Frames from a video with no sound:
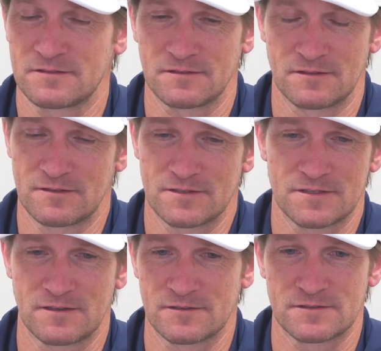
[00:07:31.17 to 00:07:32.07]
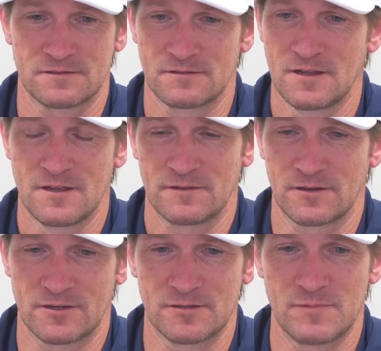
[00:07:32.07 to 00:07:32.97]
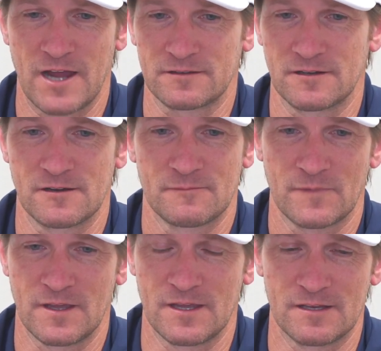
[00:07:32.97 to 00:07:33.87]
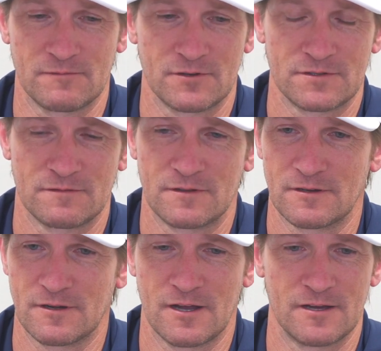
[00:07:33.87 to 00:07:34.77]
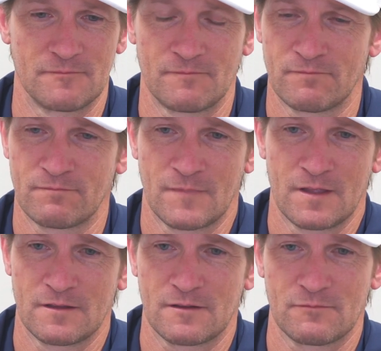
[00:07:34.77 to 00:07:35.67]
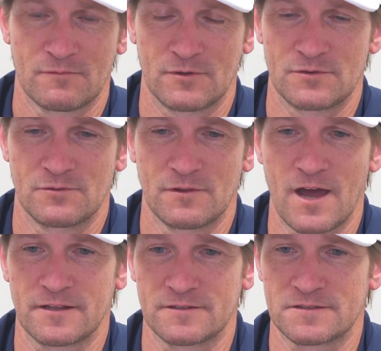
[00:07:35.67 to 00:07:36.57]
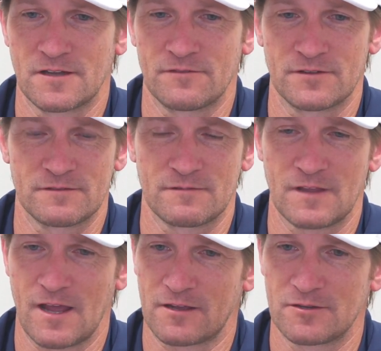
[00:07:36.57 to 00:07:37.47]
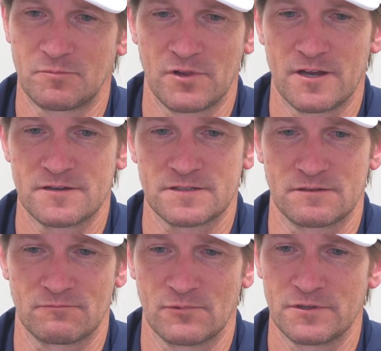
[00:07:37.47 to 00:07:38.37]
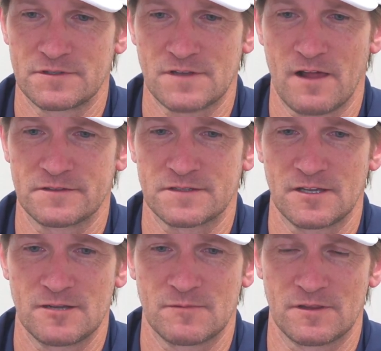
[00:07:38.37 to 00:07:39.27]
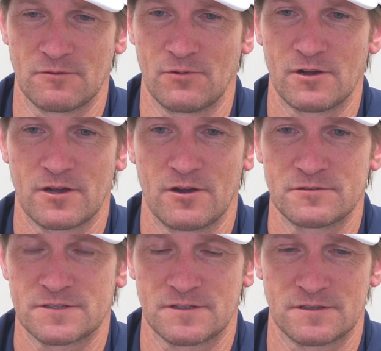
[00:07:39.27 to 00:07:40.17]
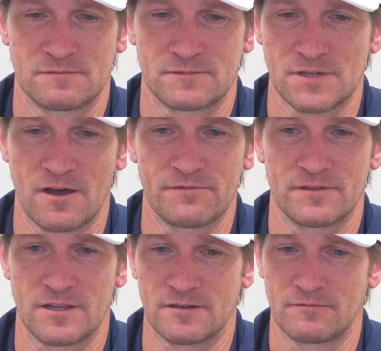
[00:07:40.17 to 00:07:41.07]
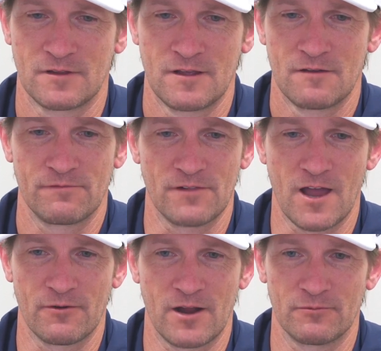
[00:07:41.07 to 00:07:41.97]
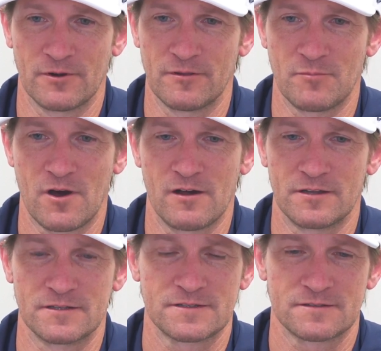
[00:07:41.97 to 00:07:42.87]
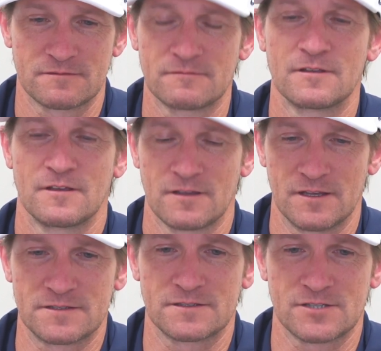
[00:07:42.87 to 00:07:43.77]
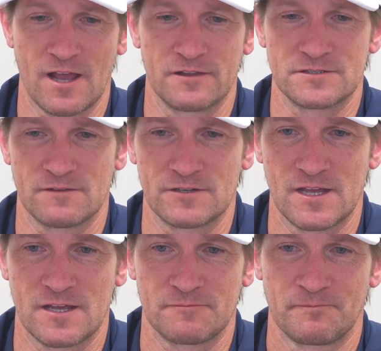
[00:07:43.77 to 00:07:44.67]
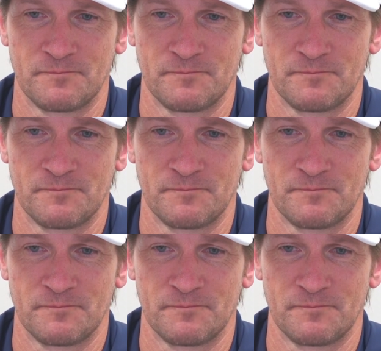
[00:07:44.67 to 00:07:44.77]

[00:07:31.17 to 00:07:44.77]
They're just there's they're good back there, and they're they're uh, they're doing a lot of good stuff. They they got good players and really solid scheme, and they're well coached and tough, and they fly around and run to the ball, and it's it's a challenge every day.